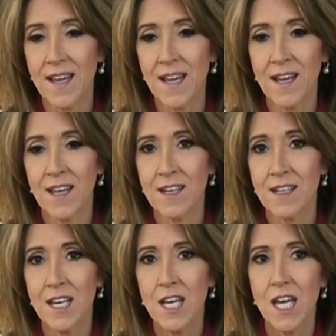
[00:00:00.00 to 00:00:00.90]
And
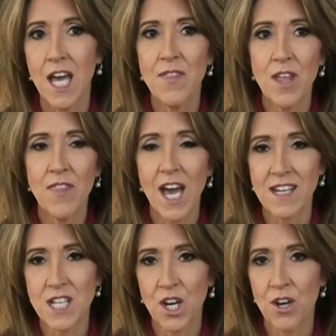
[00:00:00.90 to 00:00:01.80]
then
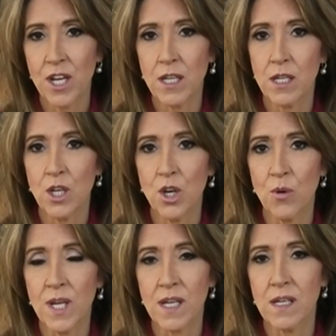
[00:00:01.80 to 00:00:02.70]
that tearing, you know,
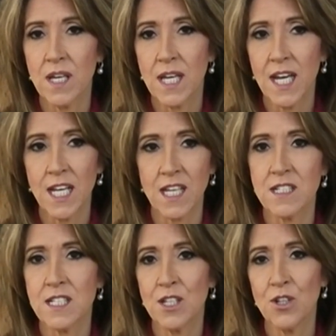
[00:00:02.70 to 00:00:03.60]
it kind of
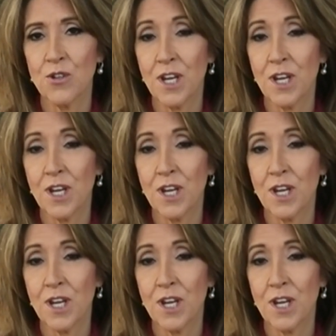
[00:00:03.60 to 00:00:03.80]
continued.